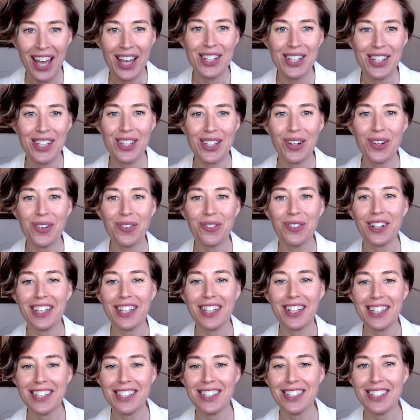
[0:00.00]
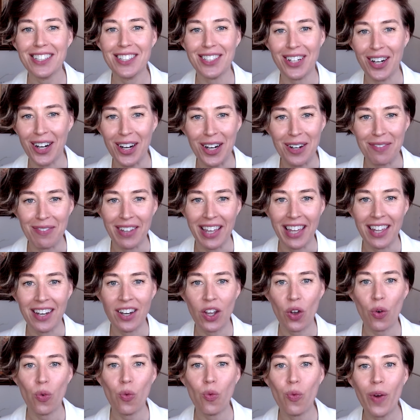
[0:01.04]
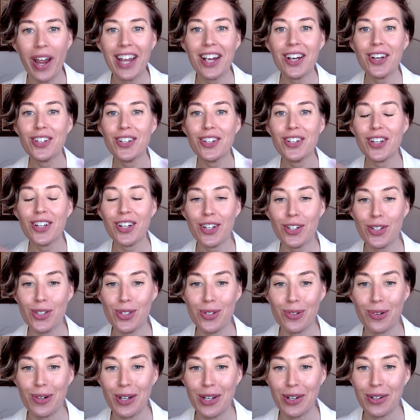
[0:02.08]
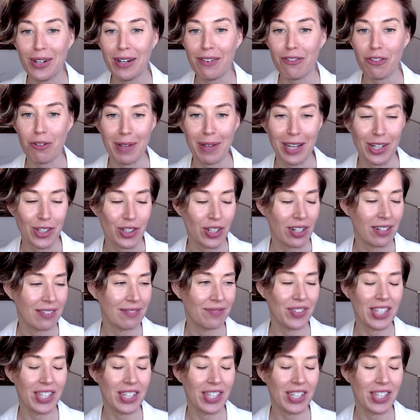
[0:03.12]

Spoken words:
So we're going to determine where you're going to store your information.